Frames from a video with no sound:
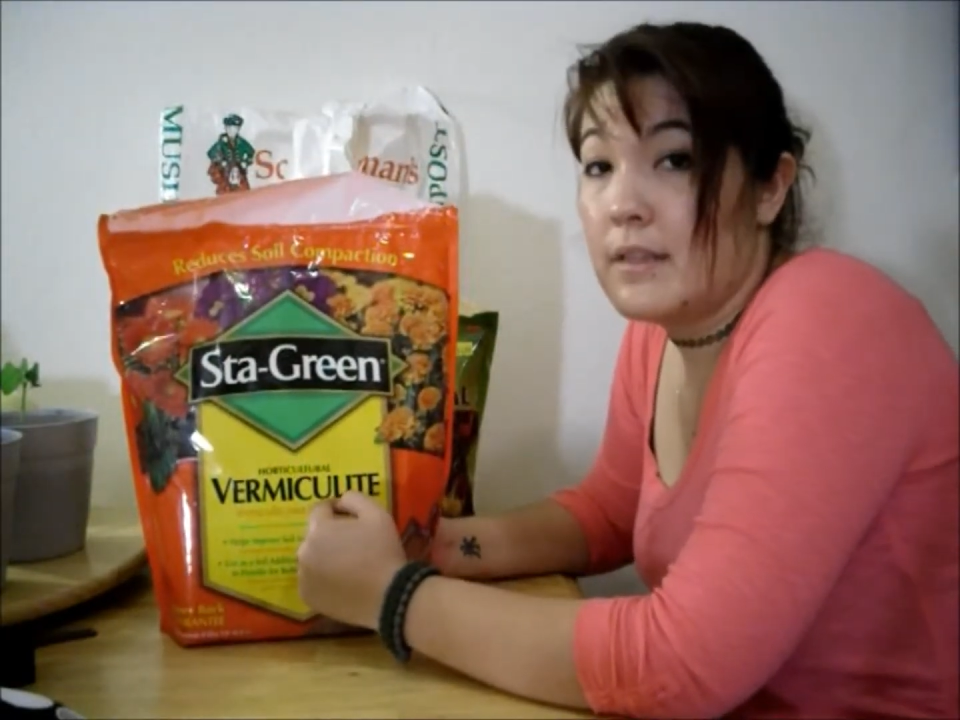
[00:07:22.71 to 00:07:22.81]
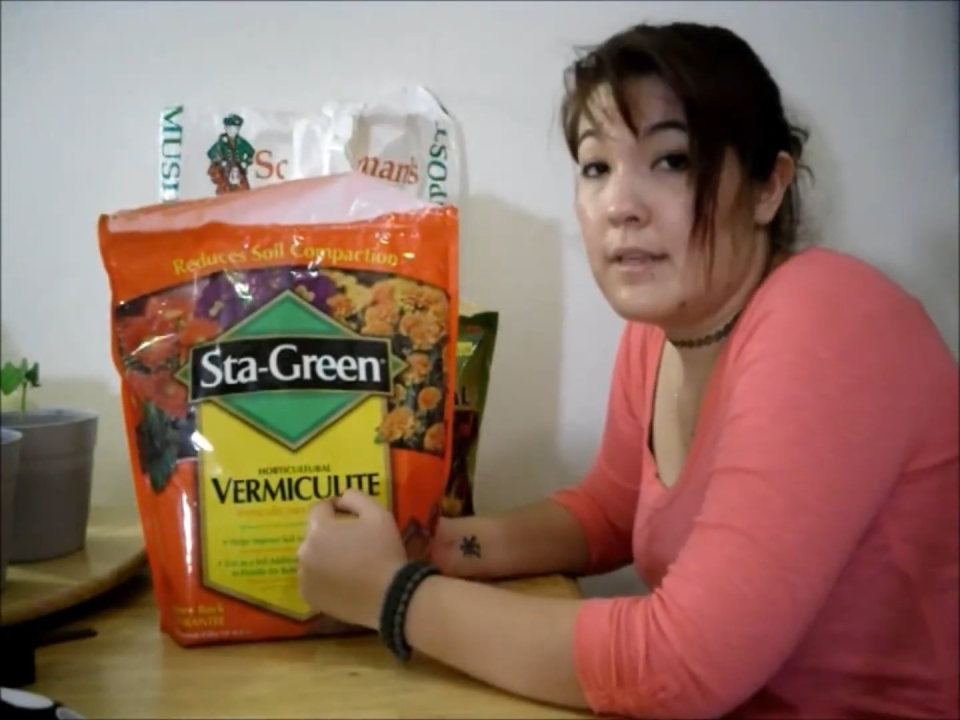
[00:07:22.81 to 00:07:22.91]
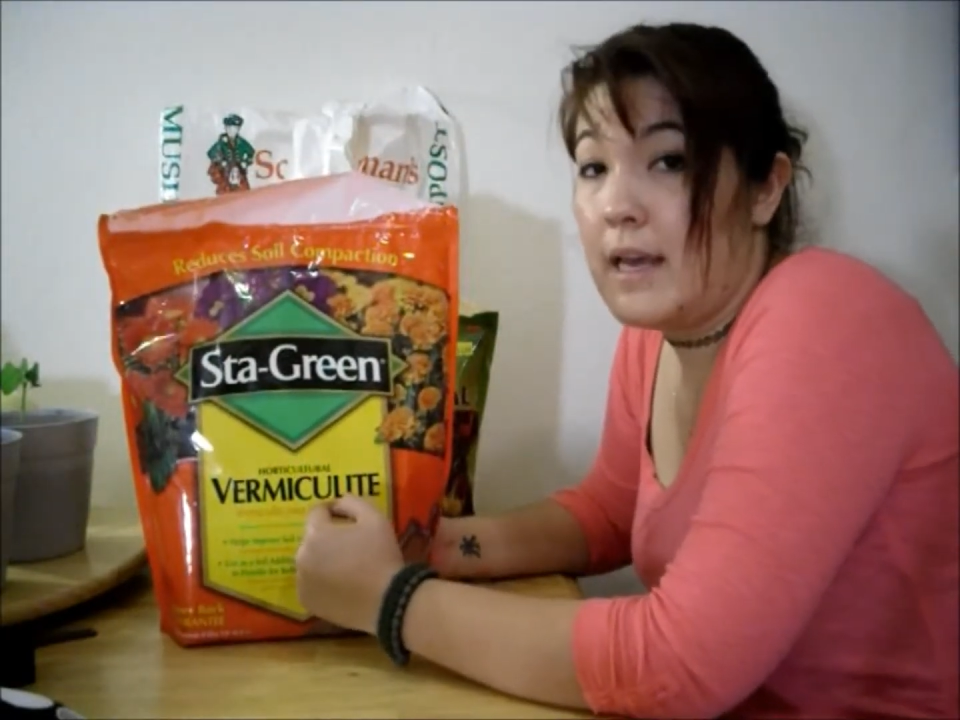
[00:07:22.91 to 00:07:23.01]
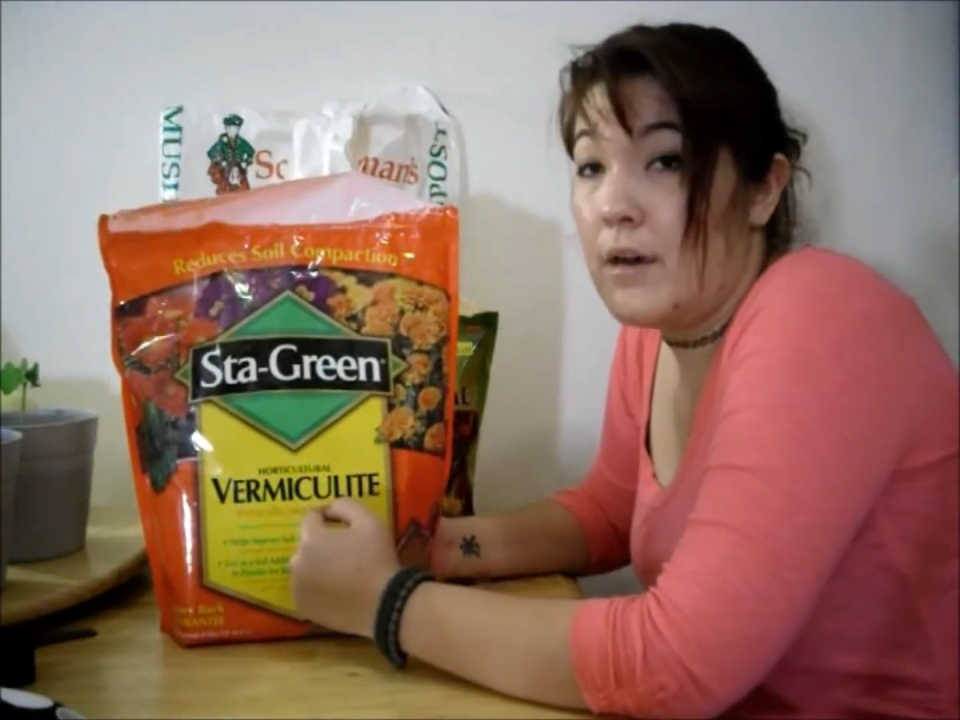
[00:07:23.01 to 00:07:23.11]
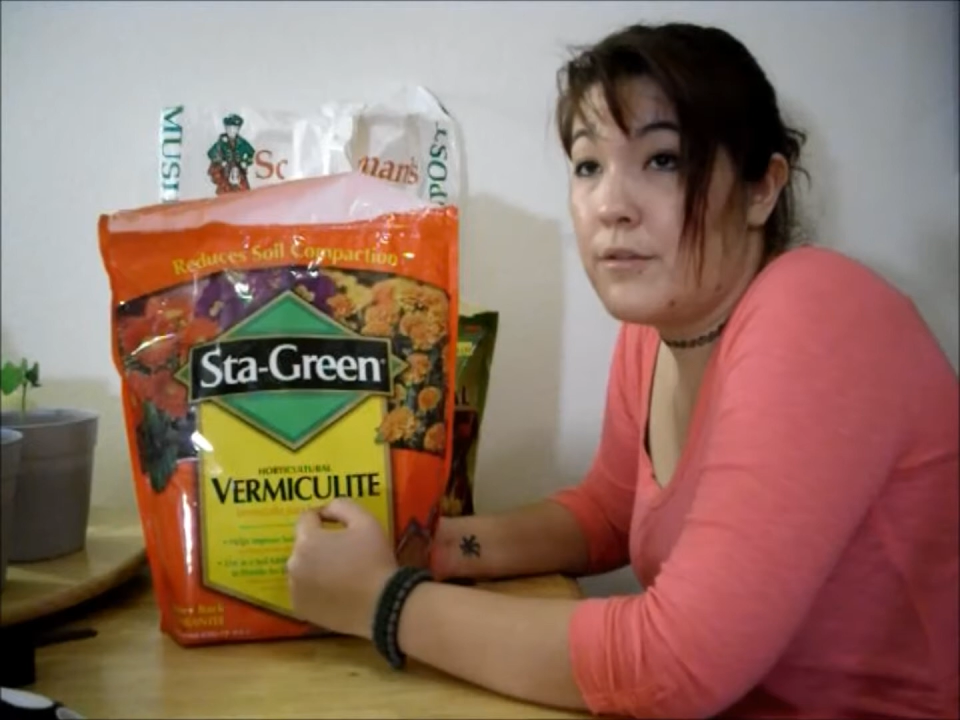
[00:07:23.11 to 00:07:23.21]

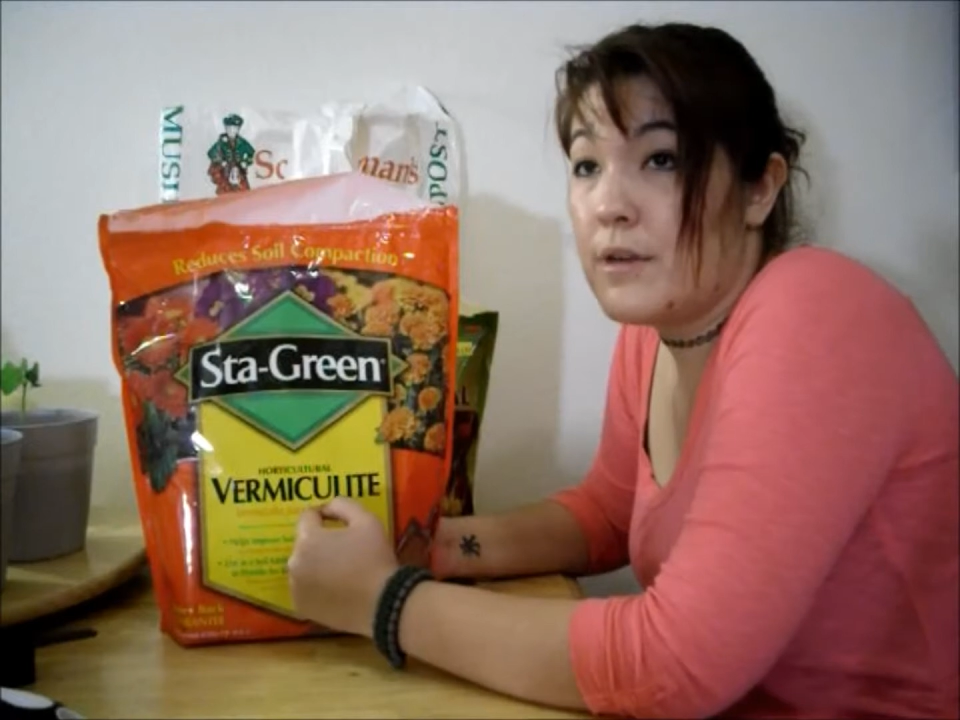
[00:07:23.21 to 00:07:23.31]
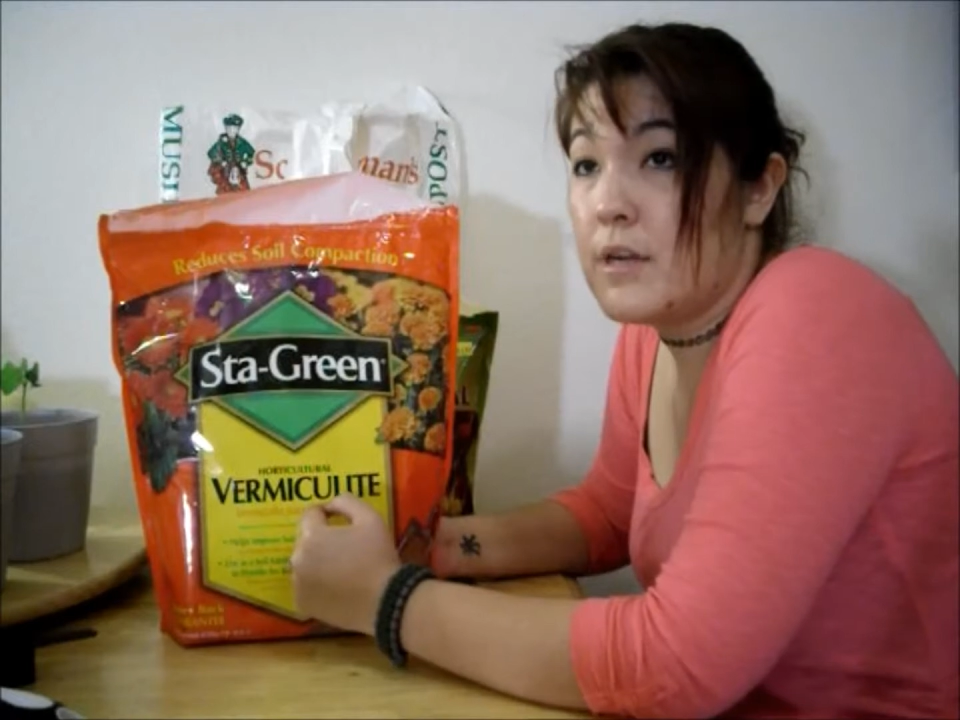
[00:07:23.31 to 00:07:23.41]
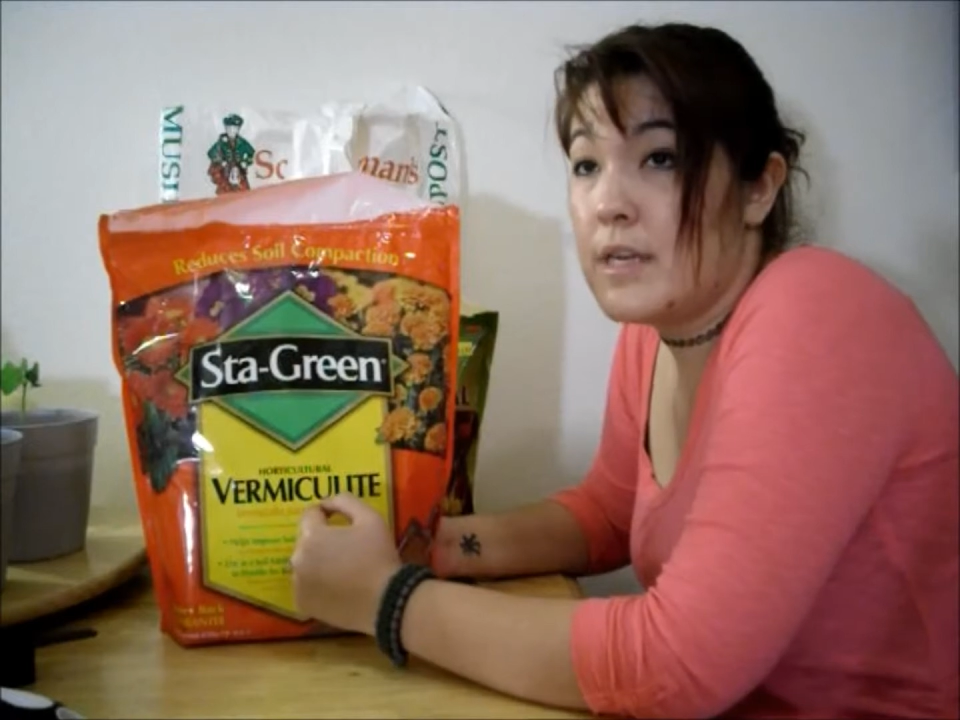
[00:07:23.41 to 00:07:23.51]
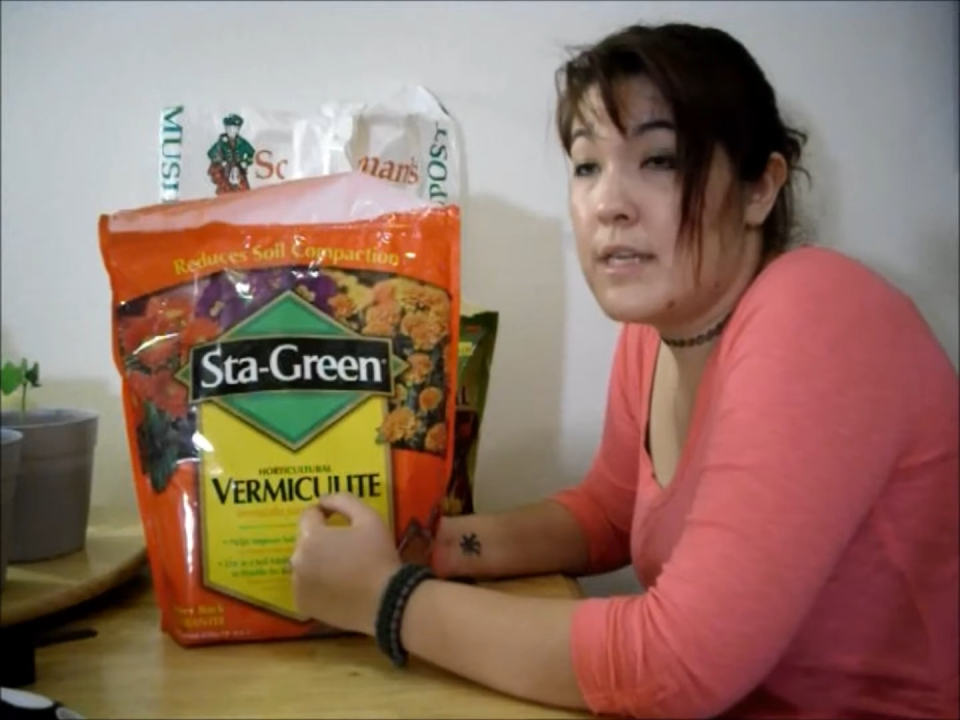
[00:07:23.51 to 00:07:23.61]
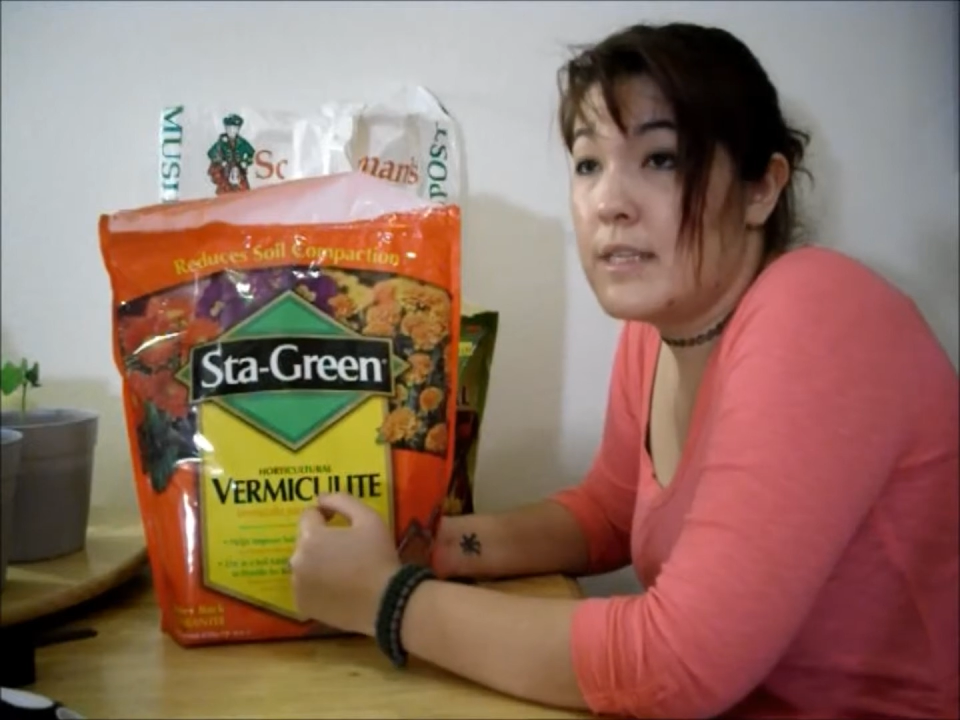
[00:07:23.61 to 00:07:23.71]
Now
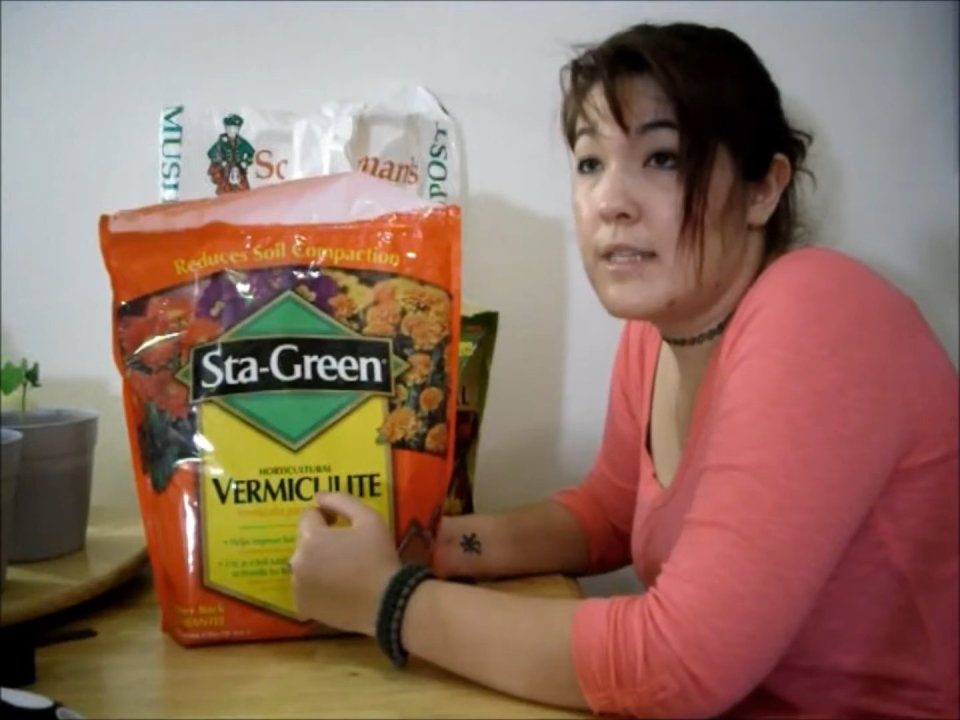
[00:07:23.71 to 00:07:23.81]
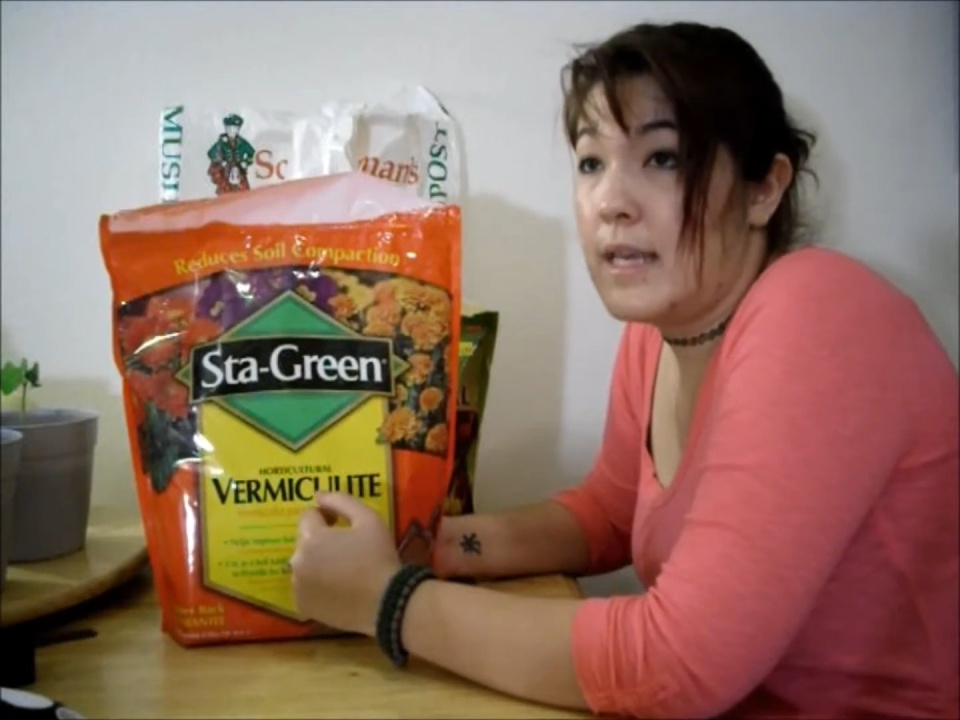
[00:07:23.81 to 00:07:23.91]
there is